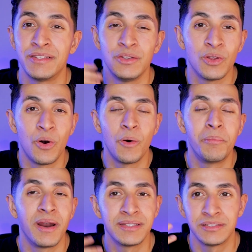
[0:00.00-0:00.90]
to do the whole
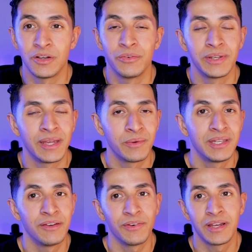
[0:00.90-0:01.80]
process over again with
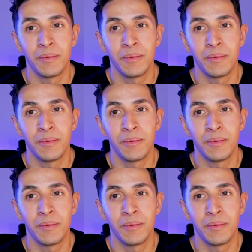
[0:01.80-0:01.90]
a different